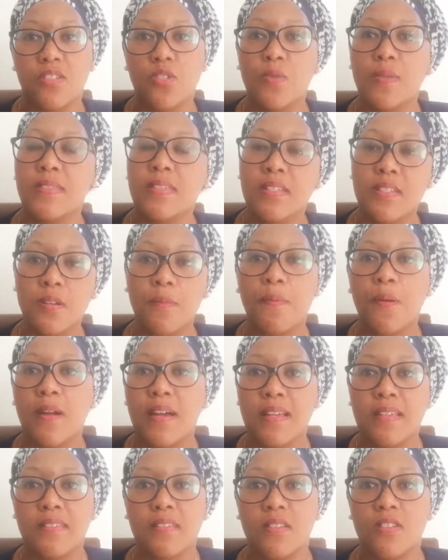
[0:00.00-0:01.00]
She was
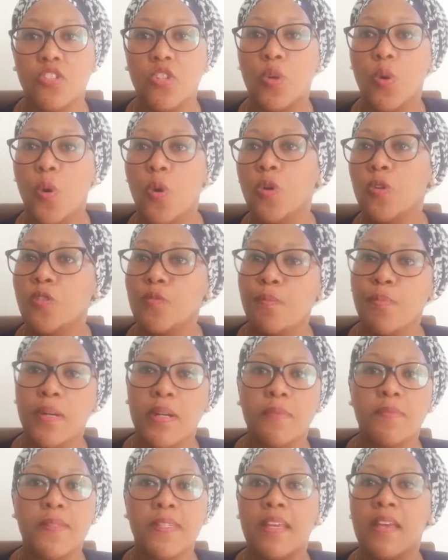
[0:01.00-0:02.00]
enterprising. She caught,
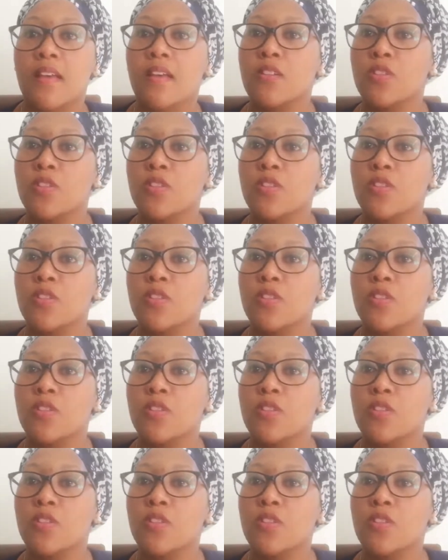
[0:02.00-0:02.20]
prepped,